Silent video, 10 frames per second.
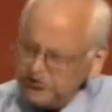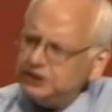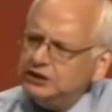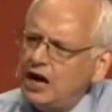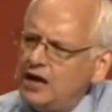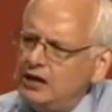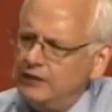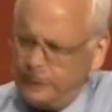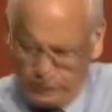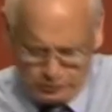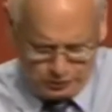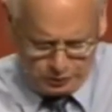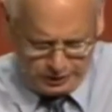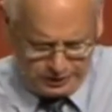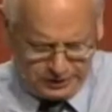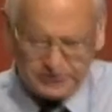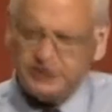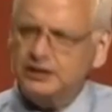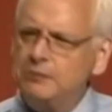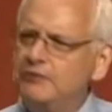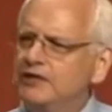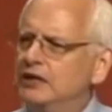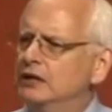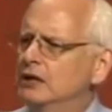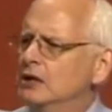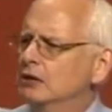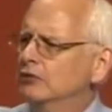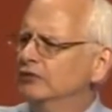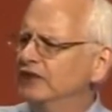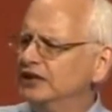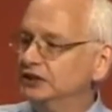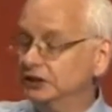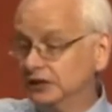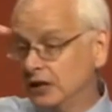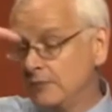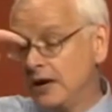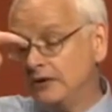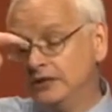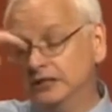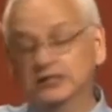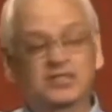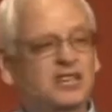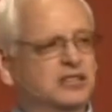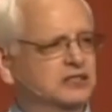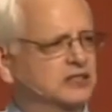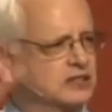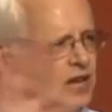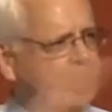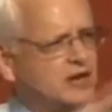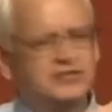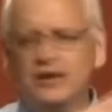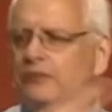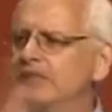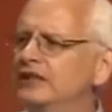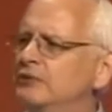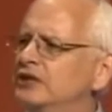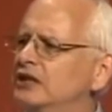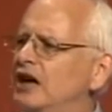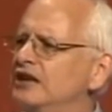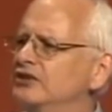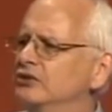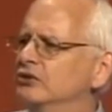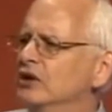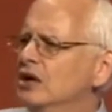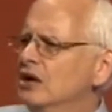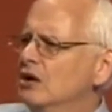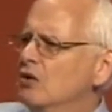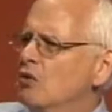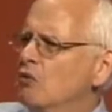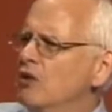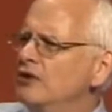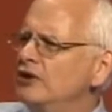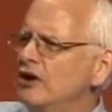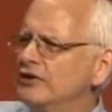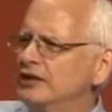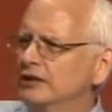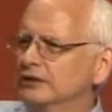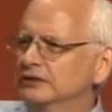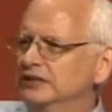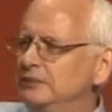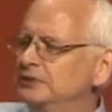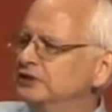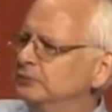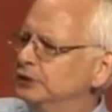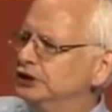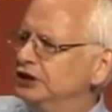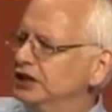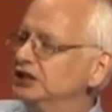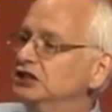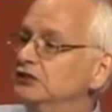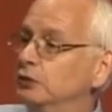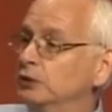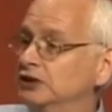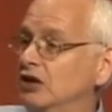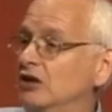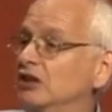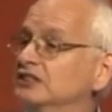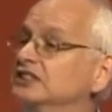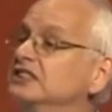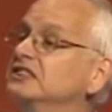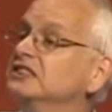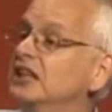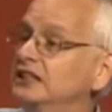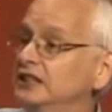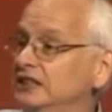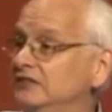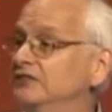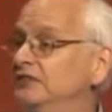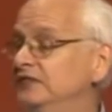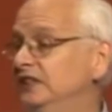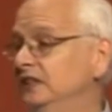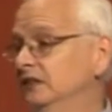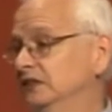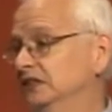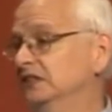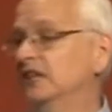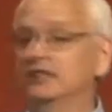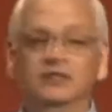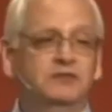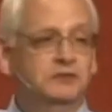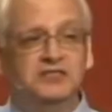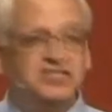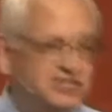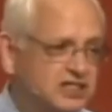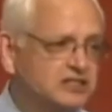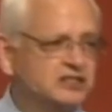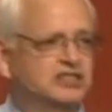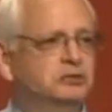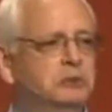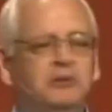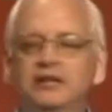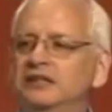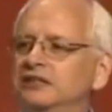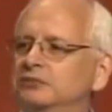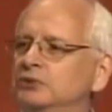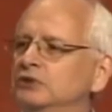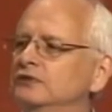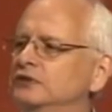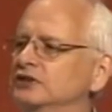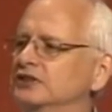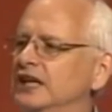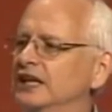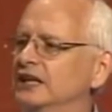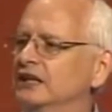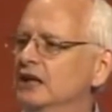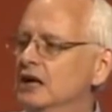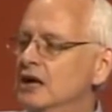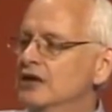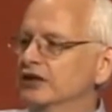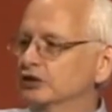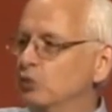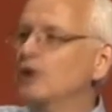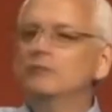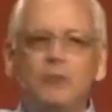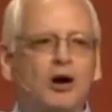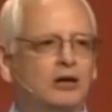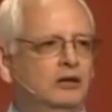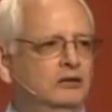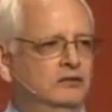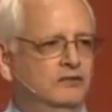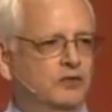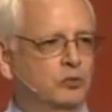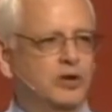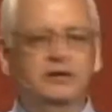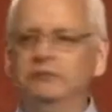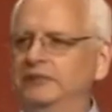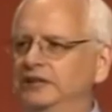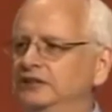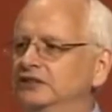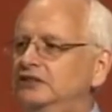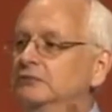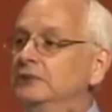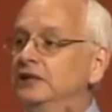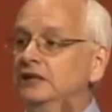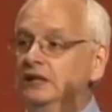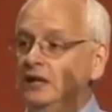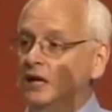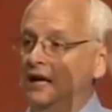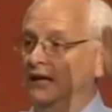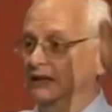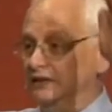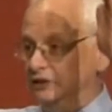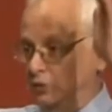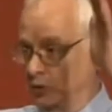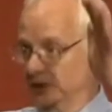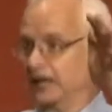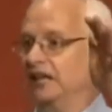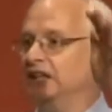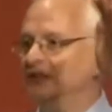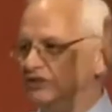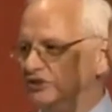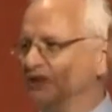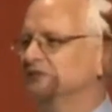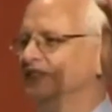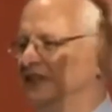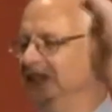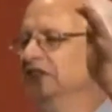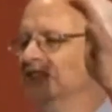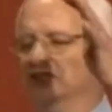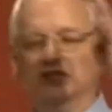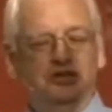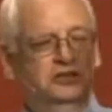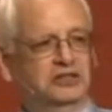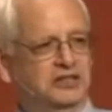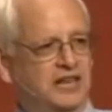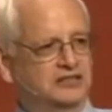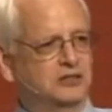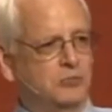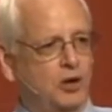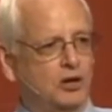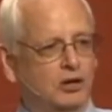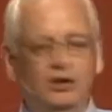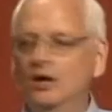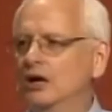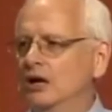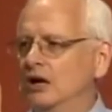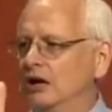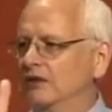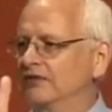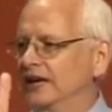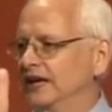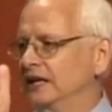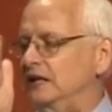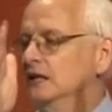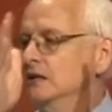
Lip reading: just highlight for you real quickly some of the reflections that come out of these studies as I read them with an eye to what are their deepest appreciations for what's gone on since 1950, since 1956, since we made this move to saying there's one model for what it means to be at least ordained servant leaders in the church, and that's a model of a